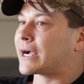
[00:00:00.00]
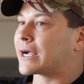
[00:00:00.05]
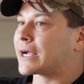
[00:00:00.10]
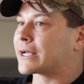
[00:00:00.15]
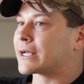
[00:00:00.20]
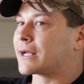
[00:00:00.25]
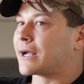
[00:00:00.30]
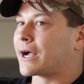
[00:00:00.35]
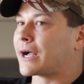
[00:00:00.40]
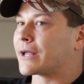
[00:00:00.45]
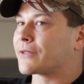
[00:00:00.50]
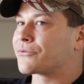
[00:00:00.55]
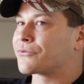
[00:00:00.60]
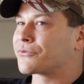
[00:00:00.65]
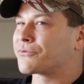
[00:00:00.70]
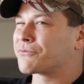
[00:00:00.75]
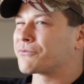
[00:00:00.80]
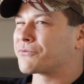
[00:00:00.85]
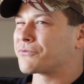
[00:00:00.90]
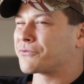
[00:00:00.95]
I
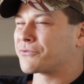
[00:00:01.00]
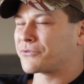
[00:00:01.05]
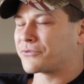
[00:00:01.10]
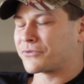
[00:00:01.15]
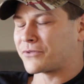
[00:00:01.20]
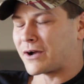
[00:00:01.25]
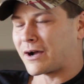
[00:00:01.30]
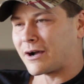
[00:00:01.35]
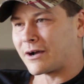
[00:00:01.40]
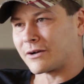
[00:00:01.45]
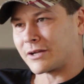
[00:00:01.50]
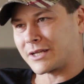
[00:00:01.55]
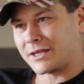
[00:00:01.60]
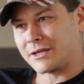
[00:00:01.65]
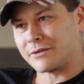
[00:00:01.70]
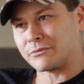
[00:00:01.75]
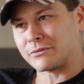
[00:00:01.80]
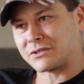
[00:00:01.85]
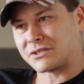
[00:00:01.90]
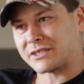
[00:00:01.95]
thought
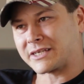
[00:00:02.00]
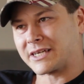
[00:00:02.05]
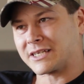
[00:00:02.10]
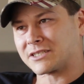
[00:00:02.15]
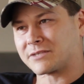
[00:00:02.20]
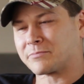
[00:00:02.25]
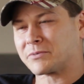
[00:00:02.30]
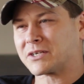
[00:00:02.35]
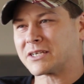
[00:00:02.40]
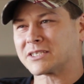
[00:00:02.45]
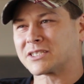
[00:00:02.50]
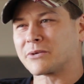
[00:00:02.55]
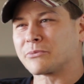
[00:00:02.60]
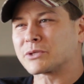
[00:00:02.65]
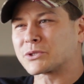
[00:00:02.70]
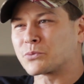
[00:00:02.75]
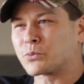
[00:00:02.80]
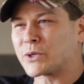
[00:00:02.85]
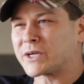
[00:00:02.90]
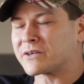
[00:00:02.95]
it was cancer because it
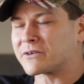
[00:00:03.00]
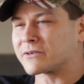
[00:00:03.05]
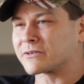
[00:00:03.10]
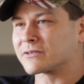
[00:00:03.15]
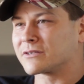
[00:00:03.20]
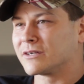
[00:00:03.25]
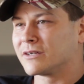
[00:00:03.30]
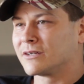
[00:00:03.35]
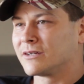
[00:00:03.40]
was weird.